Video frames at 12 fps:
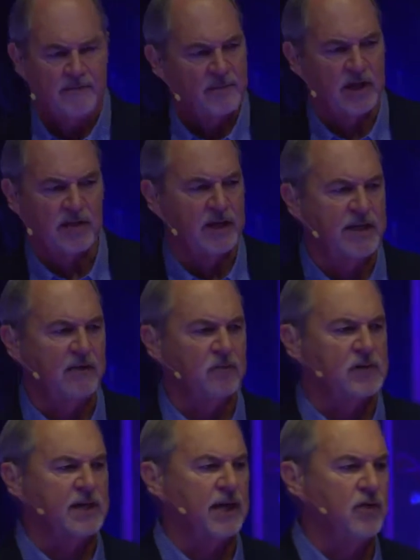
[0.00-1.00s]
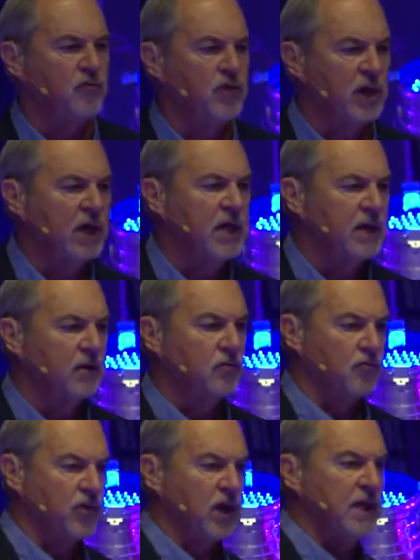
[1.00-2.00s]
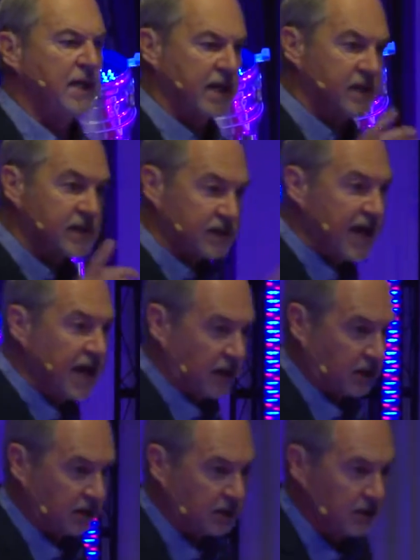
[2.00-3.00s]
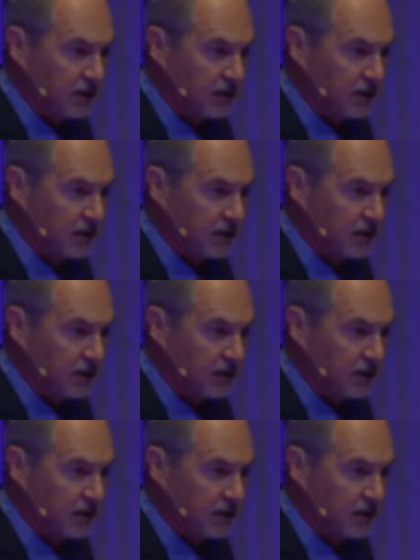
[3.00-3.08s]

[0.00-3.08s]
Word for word: That the devil's getting really, really concerned